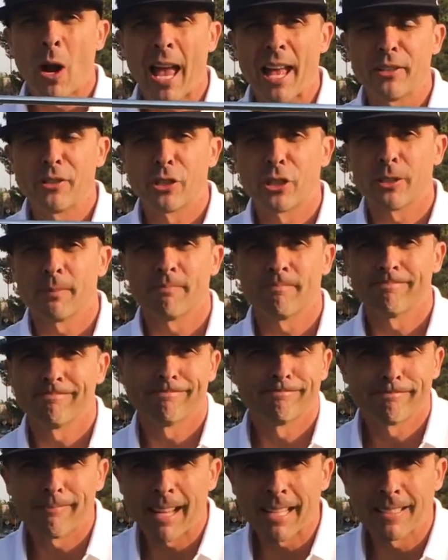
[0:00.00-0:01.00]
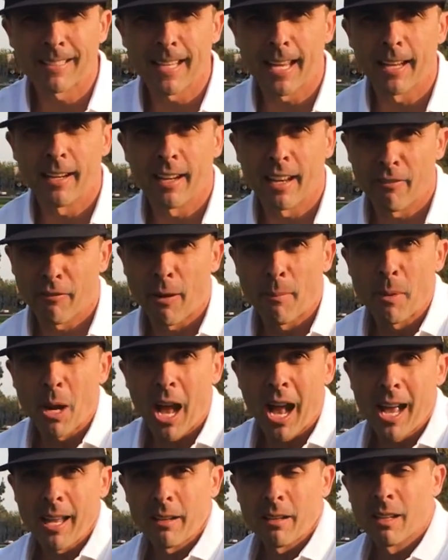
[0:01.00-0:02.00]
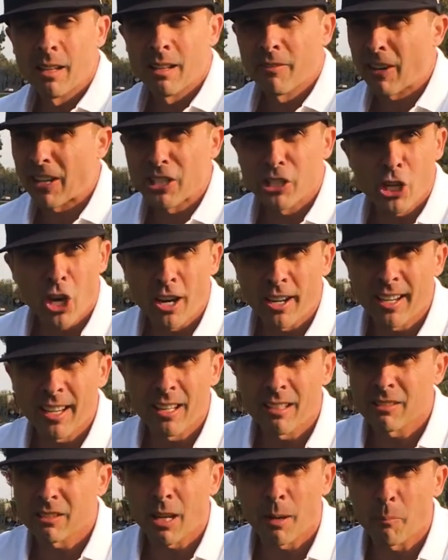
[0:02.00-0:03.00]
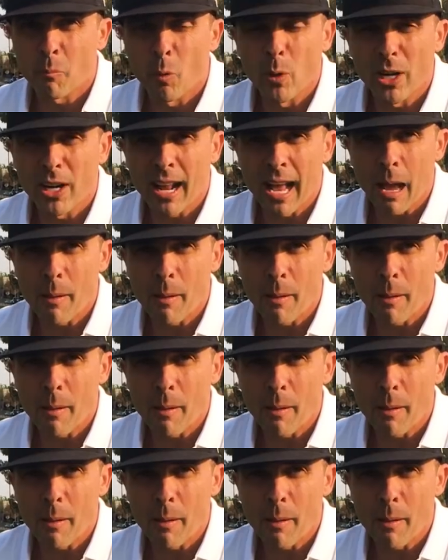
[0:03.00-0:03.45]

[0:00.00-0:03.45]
wedge. That's it. If I'm not, if I chunk it, something weird